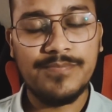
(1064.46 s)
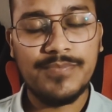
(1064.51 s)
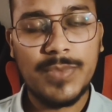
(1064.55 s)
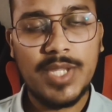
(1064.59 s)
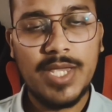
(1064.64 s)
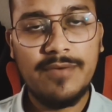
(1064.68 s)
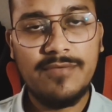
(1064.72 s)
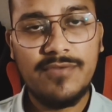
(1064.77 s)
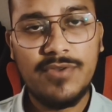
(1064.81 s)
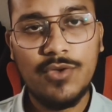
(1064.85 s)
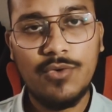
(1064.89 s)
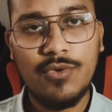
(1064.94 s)

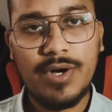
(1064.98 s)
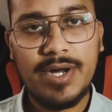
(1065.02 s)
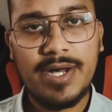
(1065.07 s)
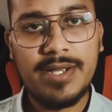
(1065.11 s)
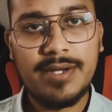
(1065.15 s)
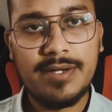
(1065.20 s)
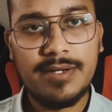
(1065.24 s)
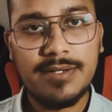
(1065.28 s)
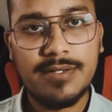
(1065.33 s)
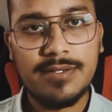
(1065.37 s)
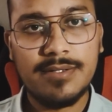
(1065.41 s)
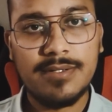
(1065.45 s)
If you
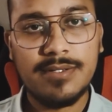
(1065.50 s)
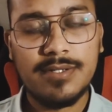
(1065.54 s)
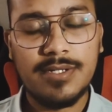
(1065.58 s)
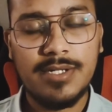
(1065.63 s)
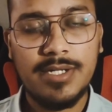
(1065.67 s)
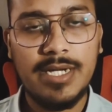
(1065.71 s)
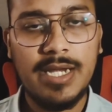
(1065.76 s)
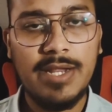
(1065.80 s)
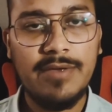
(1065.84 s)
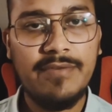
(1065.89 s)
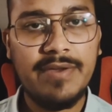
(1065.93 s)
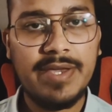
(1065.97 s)
are
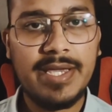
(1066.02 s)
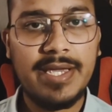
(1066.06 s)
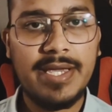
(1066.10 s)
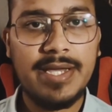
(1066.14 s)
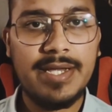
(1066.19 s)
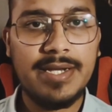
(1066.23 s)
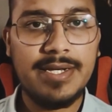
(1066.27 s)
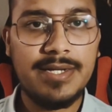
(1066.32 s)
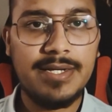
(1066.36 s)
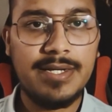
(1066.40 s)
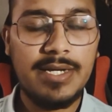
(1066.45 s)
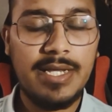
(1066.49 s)
living
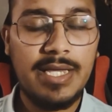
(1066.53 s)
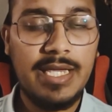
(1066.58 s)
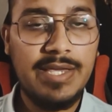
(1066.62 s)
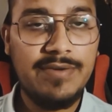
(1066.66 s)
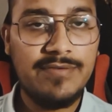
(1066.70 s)
in